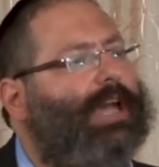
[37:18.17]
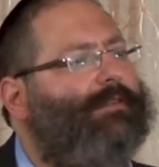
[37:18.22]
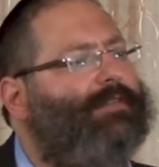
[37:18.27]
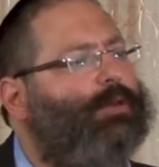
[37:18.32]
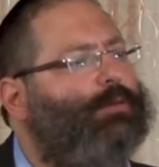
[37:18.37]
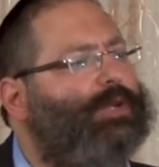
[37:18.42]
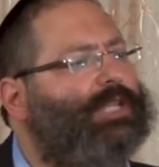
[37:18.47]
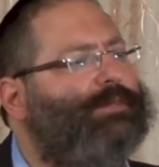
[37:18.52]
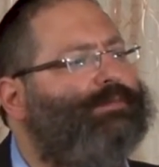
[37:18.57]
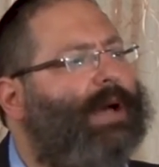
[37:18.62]
have
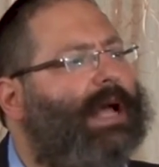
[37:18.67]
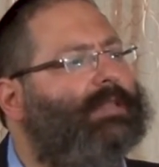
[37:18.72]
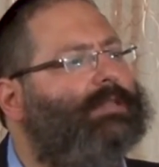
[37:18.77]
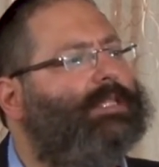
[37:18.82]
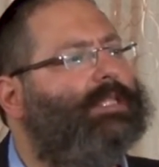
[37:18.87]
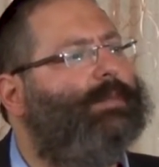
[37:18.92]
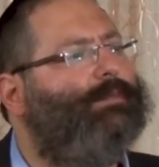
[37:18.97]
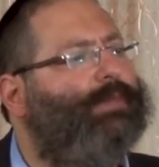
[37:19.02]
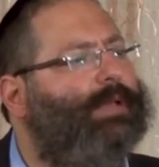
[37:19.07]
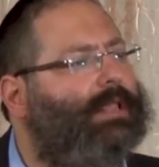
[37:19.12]
the
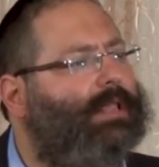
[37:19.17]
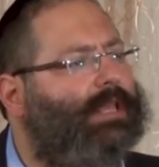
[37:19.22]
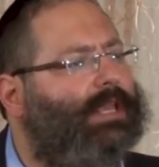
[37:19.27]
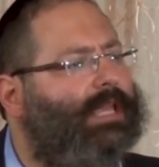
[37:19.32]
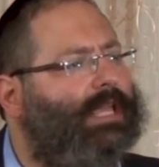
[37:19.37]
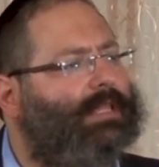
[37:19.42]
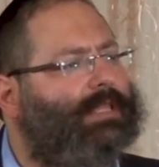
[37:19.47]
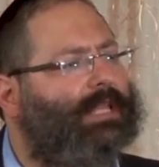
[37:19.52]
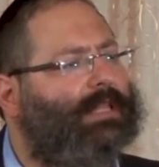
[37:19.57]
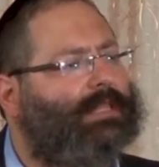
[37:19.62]

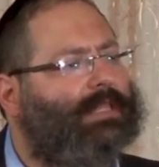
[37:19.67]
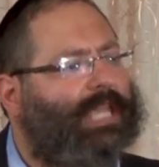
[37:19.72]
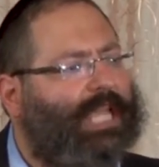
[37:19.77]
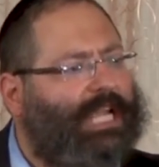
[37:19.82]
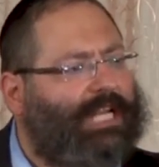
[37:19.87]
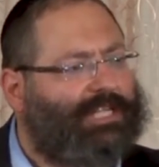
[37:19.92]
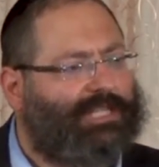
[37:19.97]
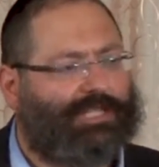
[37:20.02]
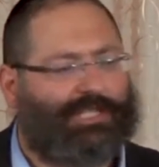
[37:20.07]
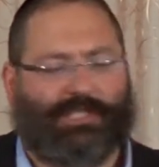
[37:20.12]
responsibility to
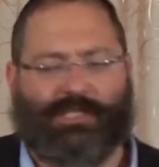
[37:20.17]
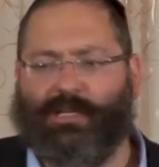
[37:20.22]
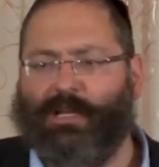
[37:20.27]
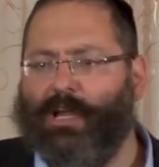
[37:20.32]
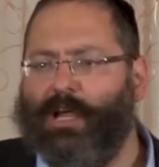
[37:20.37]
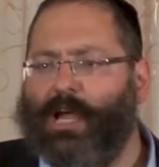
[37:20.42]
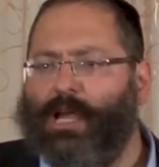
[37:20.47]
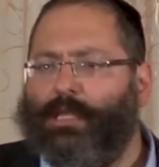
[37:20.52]
teach